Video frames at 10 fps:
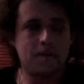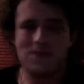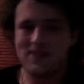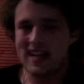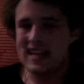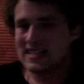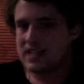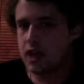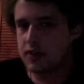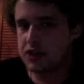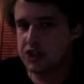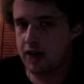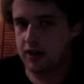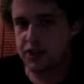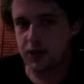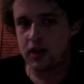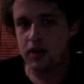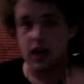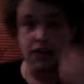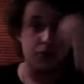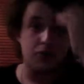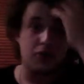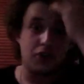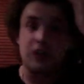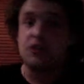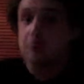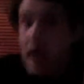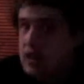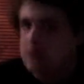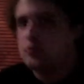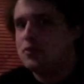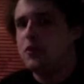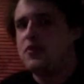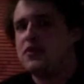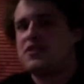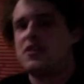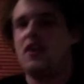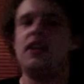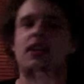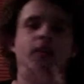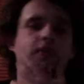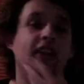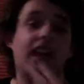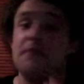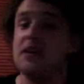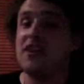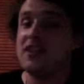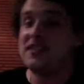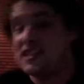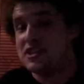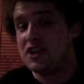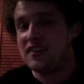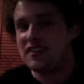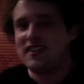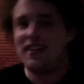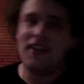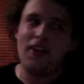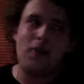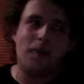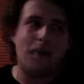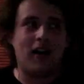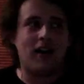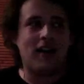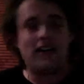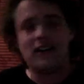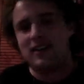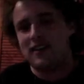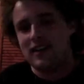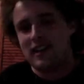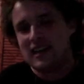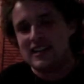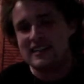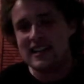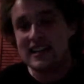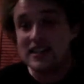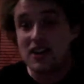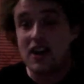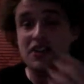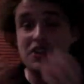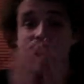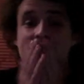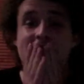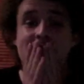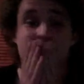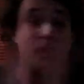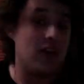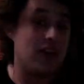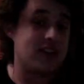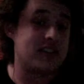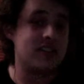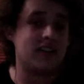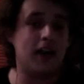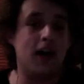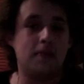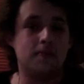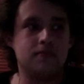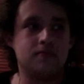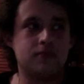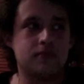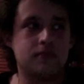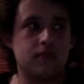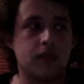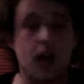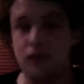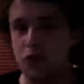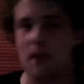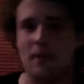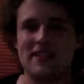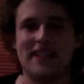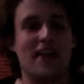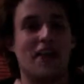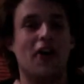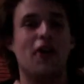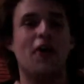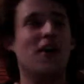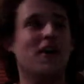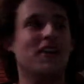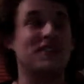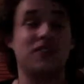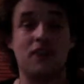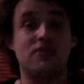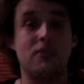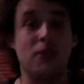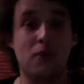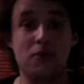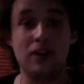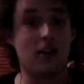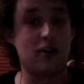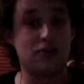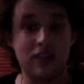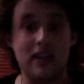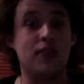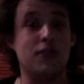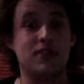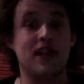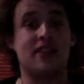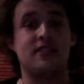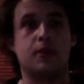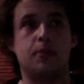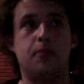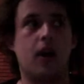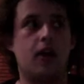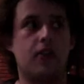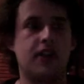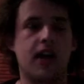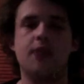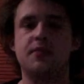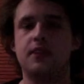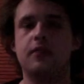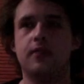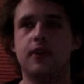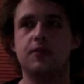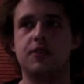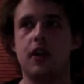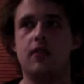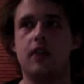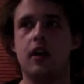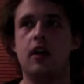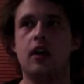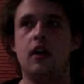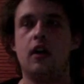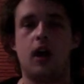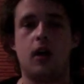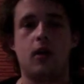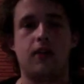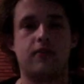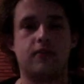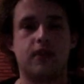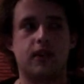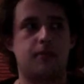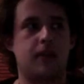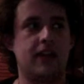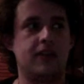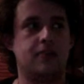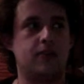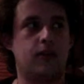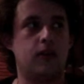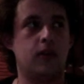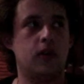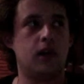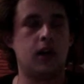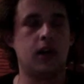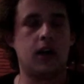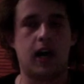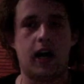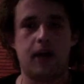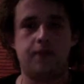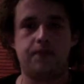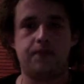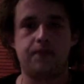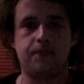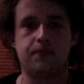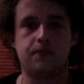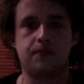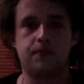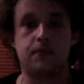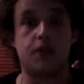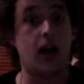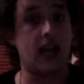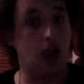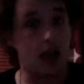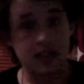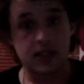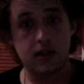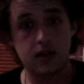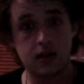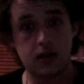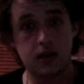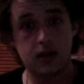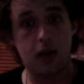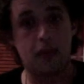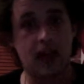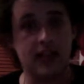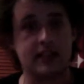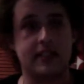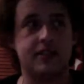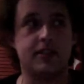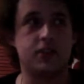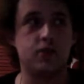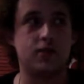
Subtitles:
it's kind of the generic shooter, as you could expect from Wolfenstein. They gave me a nice t-shirt, but it's kind of generic, to be honest. I feel bad about saying that, though, because the guys around the booth are really nice, really enthusiastic, but the game still feels kind of like, oh, I've kind of played this before. Dying Light, I played. This is the new